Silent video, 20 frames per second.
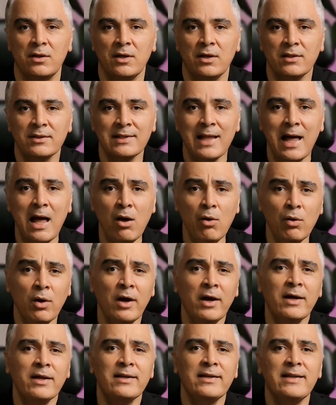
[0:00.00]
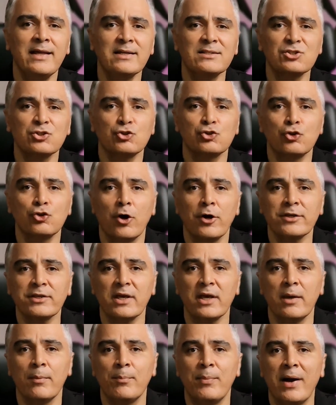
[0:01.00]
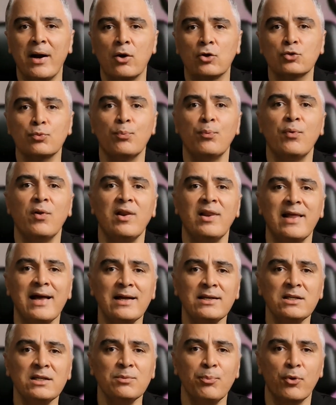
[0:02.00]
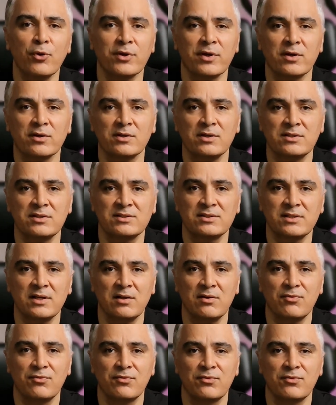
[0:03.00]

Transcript: Now, let's talk about planning poker itself.